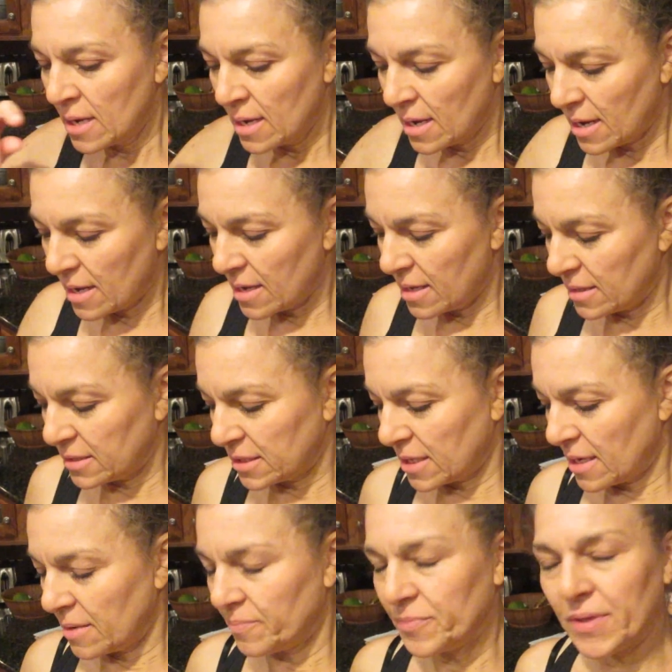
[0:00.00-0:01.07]

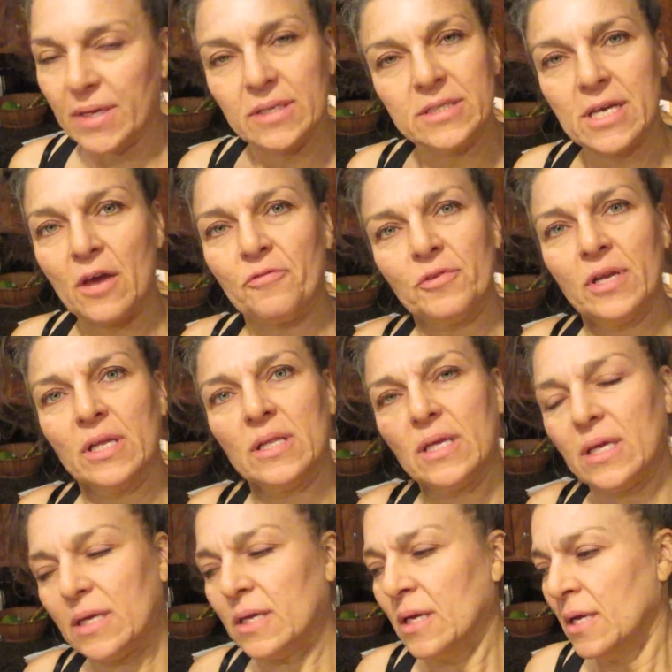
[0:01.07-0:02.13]
And
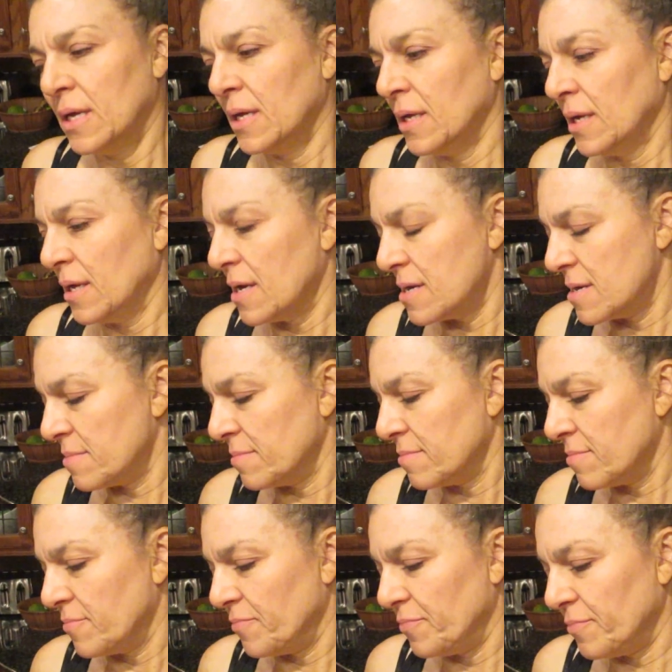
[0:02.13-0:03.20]
definitely
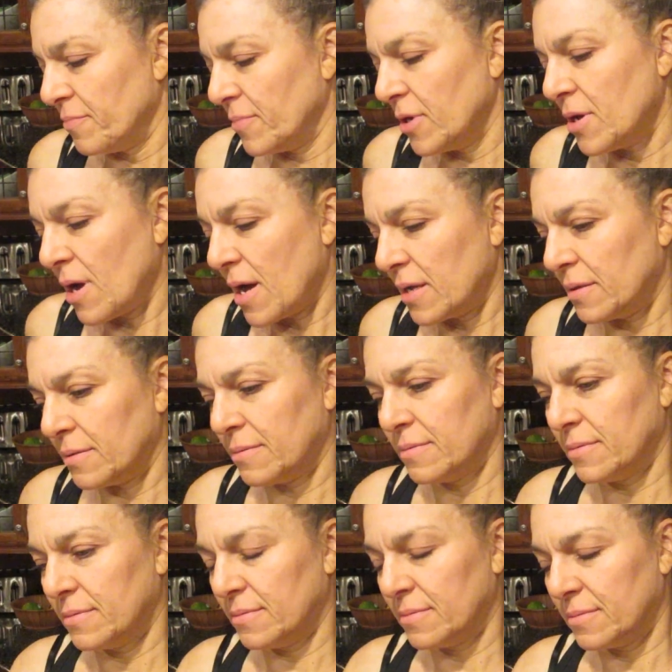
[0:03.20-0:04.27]

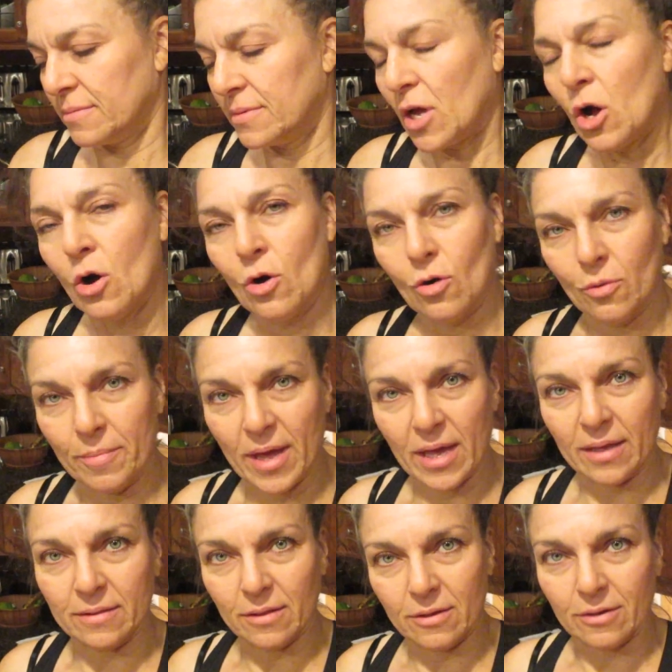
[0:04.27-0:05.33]
got the
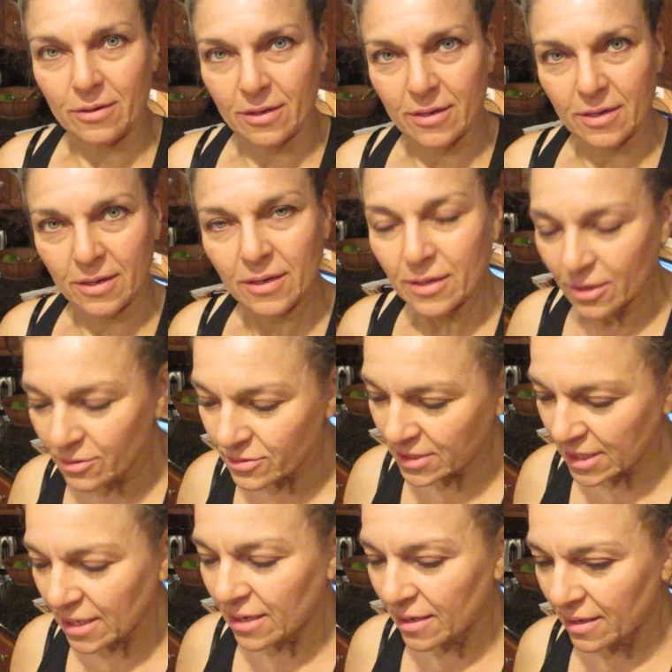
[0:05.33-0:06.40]
homemade look
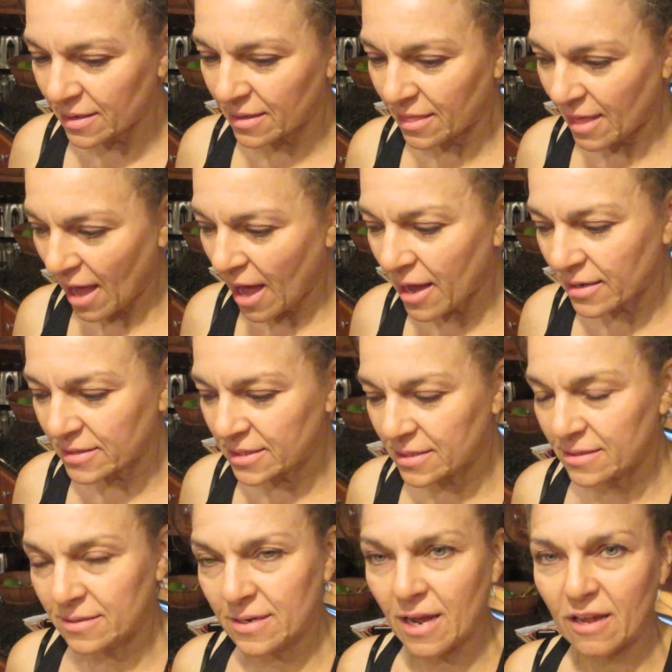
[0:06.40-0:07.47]
using that
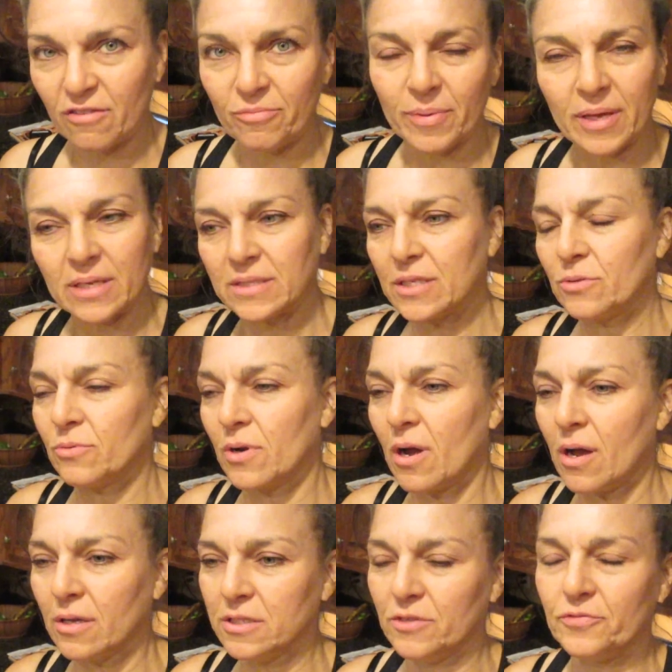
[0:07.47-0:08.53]
knife because they were
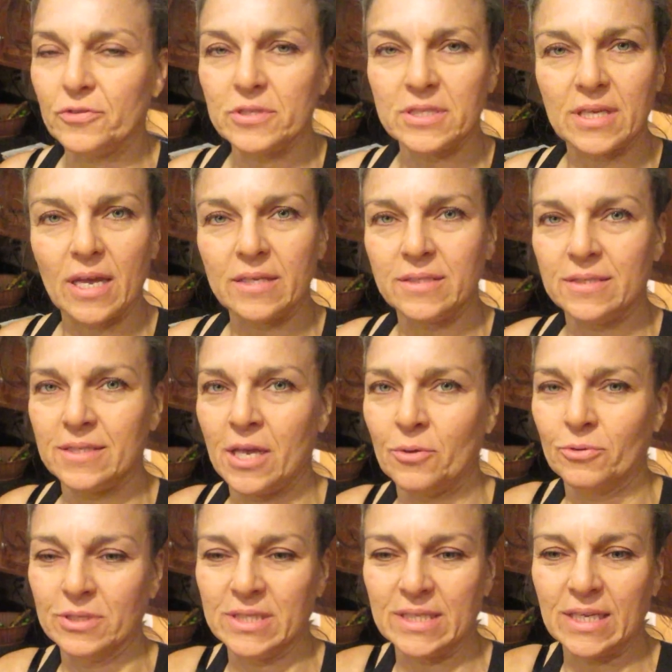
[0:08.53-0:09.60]
all different sizes. They
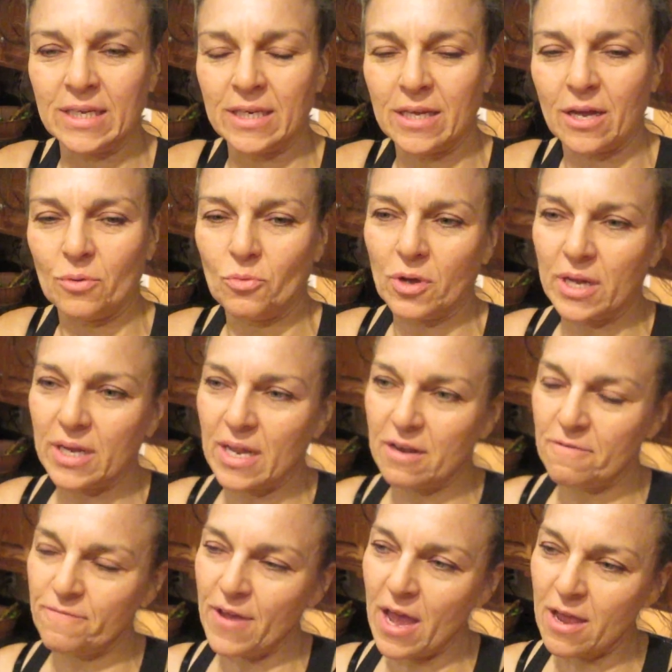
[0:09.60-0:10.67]
were skinny on one
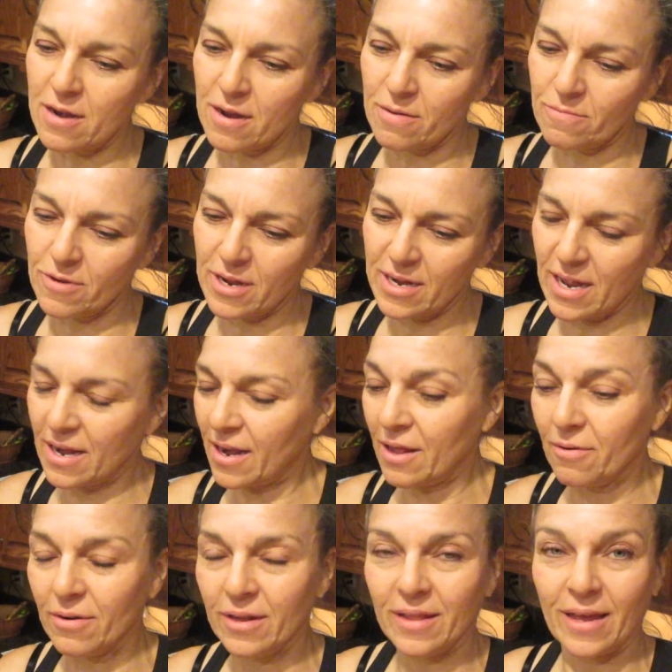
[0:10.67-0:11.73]
end, fat on one end. They
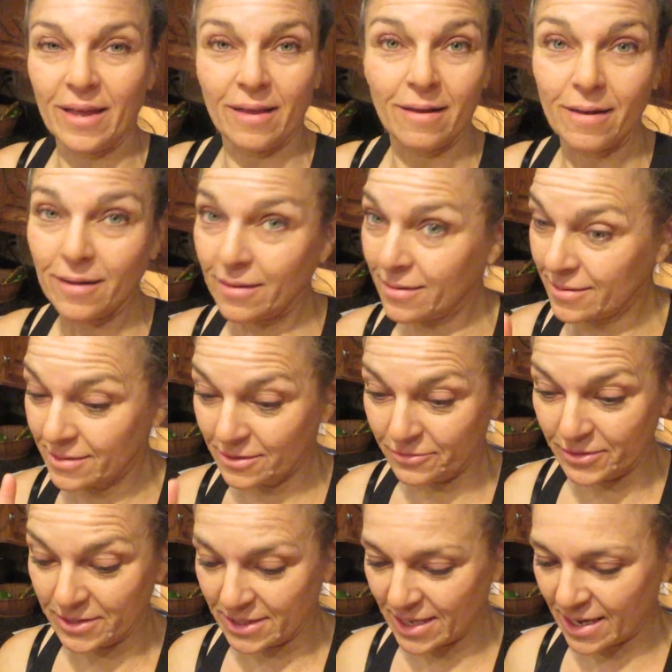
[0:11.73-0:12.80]
were like all
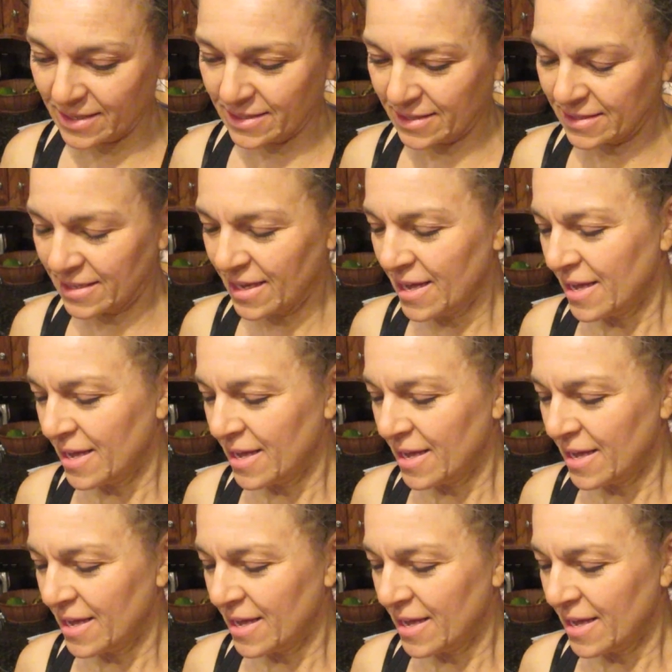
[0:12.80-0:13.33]
different sizes.